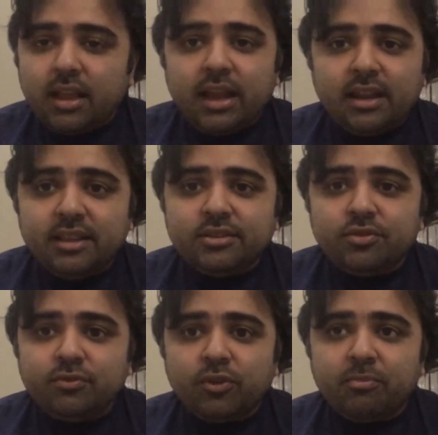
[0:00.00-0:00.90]
And this
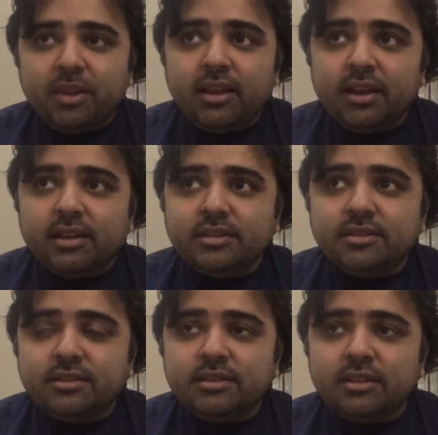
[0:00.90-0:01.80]
for me
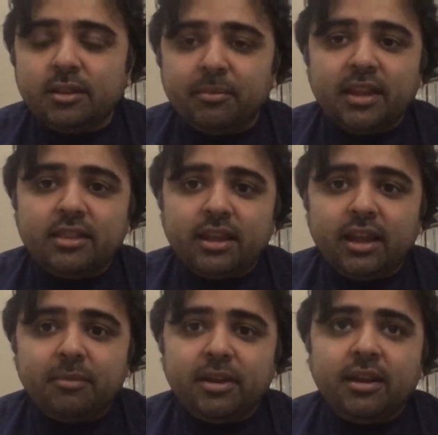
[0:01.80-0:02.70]
is the main thing.
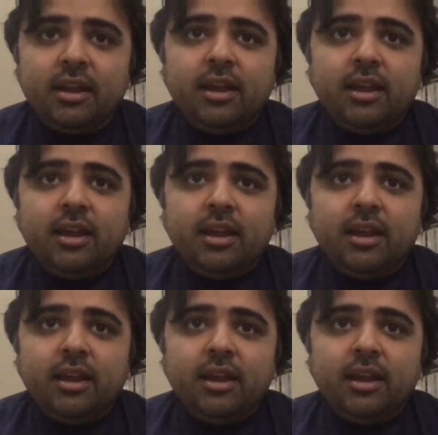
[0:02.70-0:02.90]
I mean,